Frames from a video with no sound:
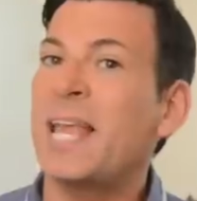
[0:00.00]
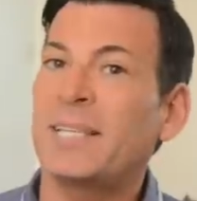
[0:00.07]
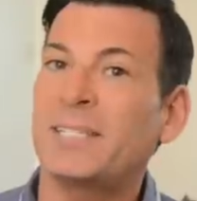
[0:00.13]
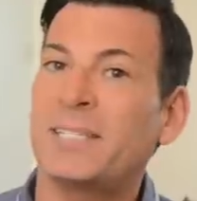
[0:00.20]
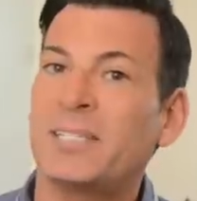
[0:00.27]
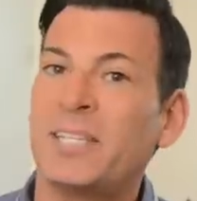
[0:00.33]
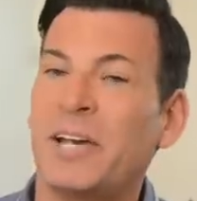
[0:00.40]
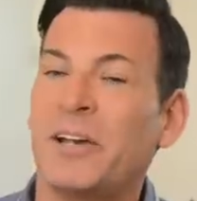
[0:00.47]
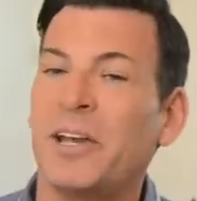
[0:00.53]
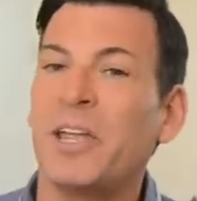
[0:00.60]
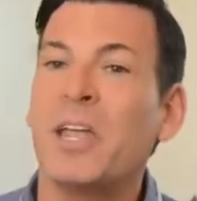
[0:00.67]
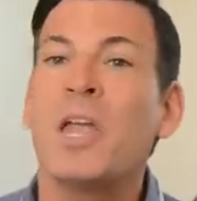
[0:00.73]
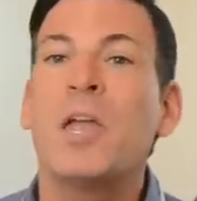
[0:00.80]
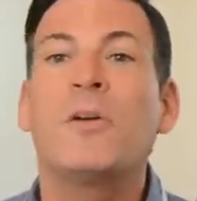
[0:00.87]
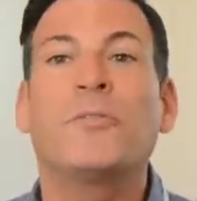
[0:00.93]

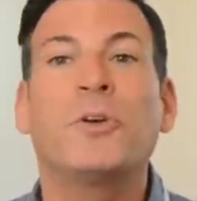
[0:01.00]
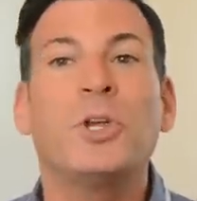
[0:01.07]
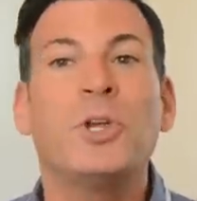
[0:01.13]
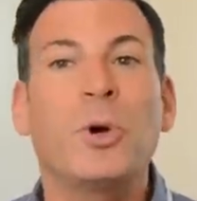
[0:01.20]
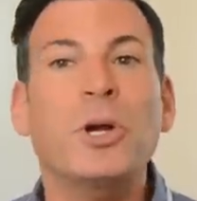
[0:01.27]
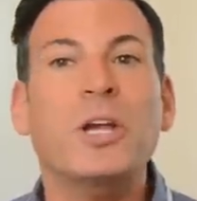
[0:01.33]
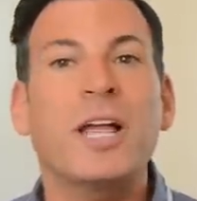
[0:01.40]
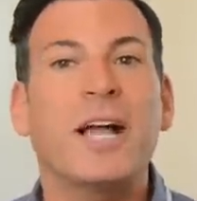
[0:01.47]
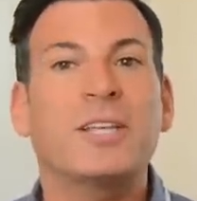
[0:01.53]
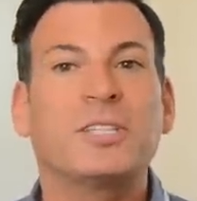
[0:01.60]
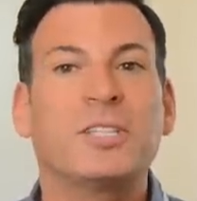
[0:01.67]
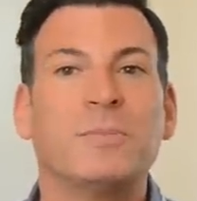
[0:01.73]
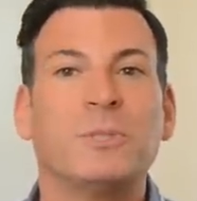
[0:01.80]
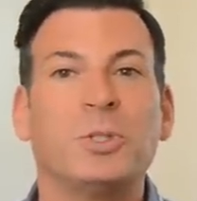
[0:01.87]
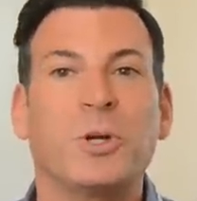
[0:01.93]
necessary for your
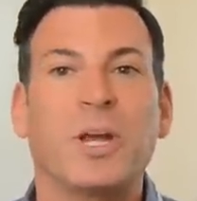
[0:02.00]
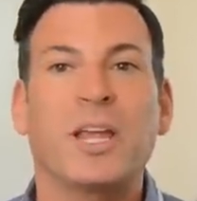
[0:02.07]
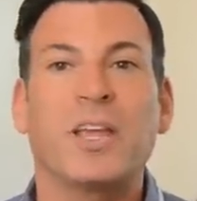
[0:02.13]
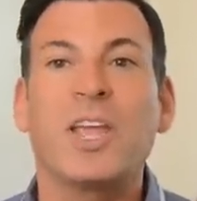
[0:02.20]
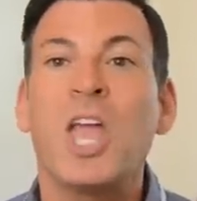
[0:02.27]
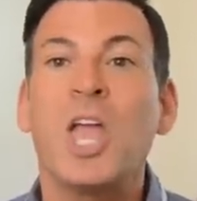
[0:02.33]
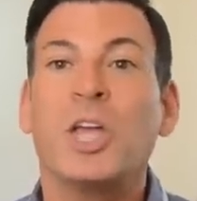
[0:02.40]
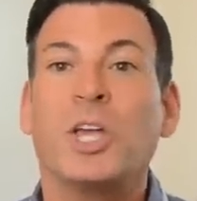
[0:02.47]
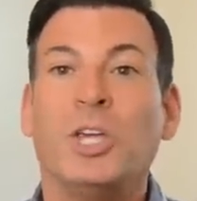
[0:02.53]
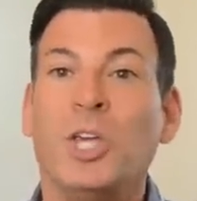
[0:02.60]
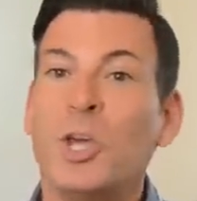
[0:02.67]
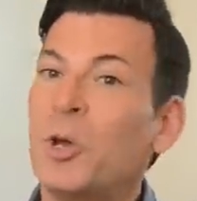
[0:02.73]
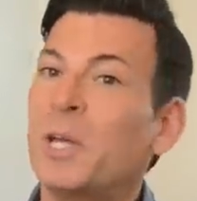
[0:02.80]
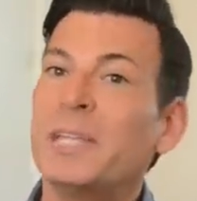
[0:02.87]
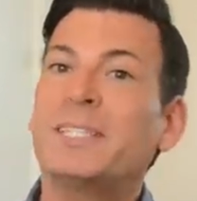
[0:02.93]
custom drink,
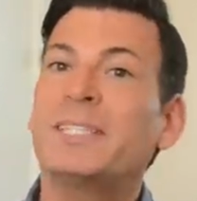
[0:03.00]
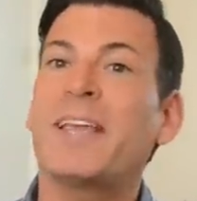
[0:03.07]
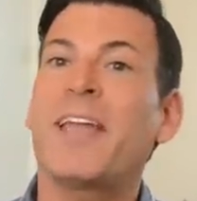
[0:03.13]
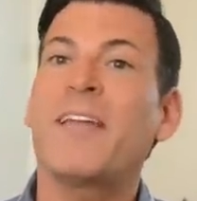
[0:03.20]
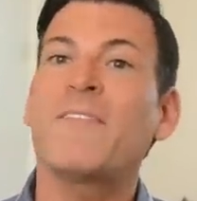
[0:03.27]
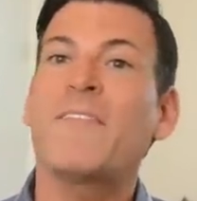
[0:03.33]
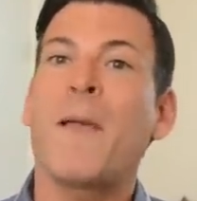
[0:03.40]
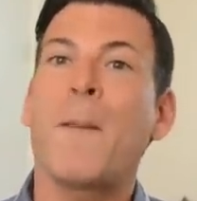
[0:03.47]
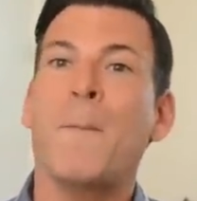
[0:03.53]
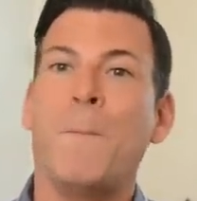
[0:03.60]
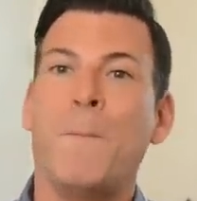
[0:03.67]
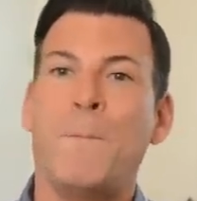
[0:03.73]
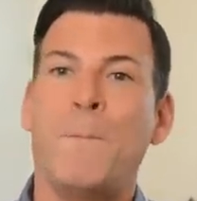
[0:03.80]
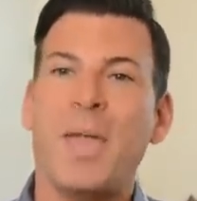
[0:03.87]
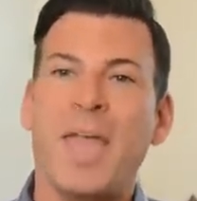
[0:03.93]
you can save
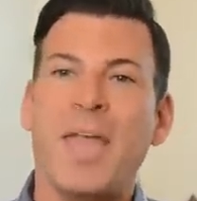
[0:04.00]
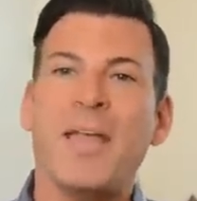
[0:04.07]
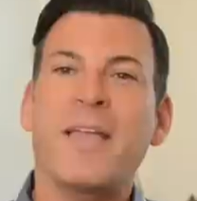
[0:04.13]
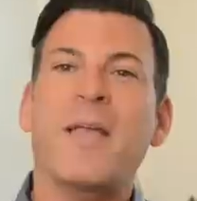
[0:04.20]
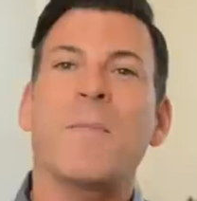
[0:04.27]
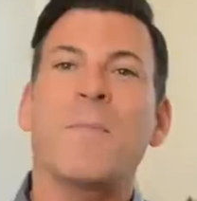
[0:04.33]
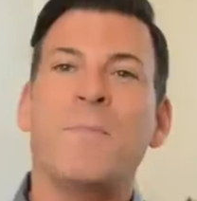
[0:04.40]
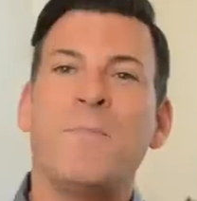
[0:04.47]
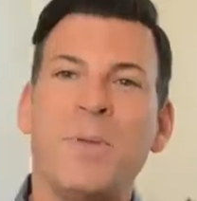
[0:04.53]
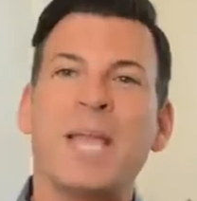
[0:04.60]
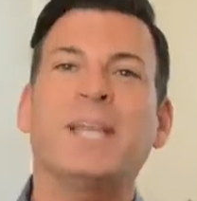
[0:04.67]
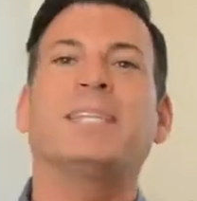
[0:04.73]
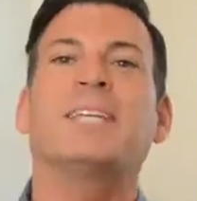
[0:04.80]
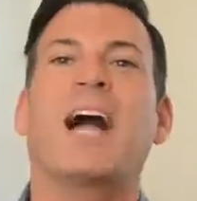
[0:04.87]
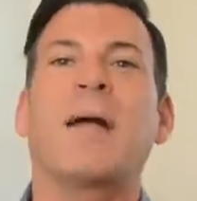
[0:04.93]
big,
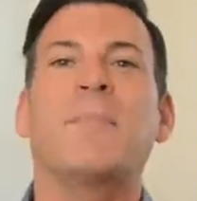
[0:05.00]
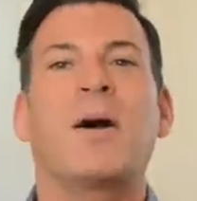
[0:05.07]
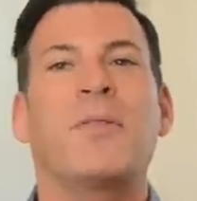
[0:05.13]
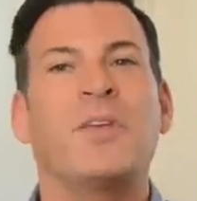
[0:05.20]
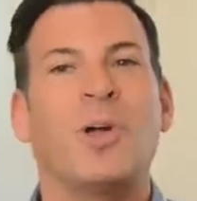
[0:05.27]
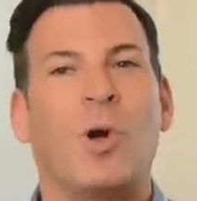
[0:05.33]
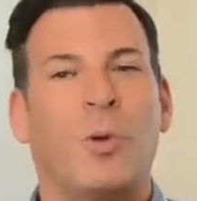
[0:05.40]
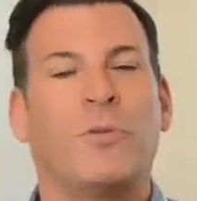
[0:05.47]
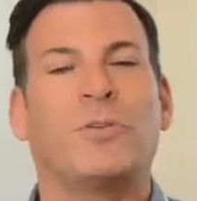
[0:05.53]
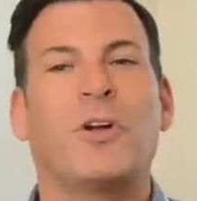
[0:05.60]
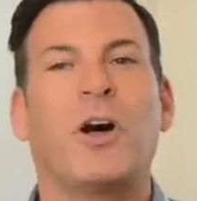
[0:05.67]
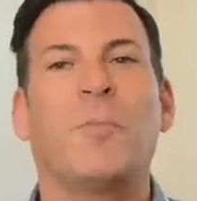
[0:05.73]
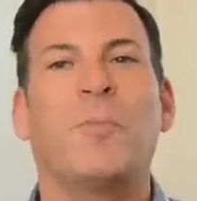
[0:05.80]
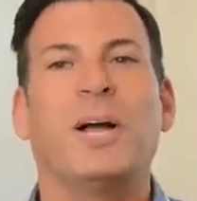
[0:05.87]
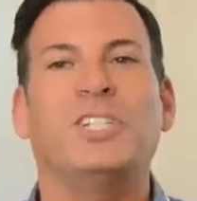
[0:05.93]
big time on the
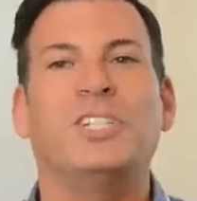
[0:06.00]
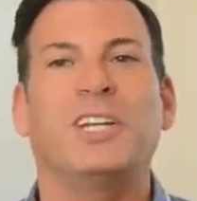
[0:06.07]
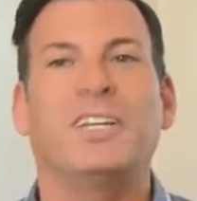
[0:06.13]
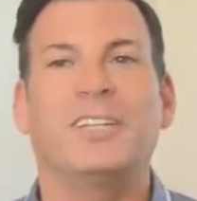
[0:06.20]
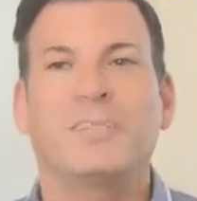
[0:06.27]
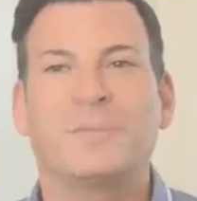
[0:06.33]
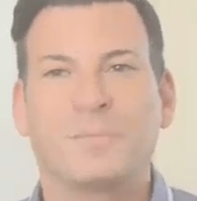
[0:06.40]
overall budget.